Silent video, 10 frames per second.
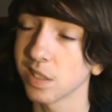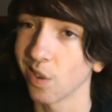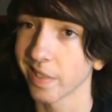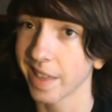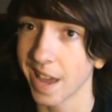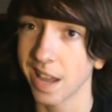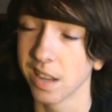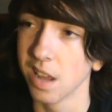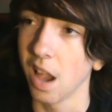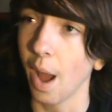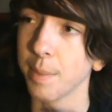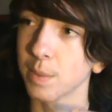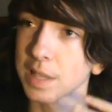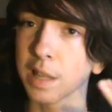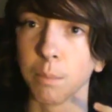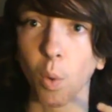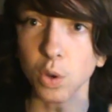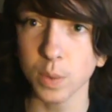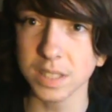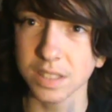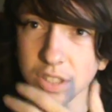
and all that. I mean, there was a little more twist in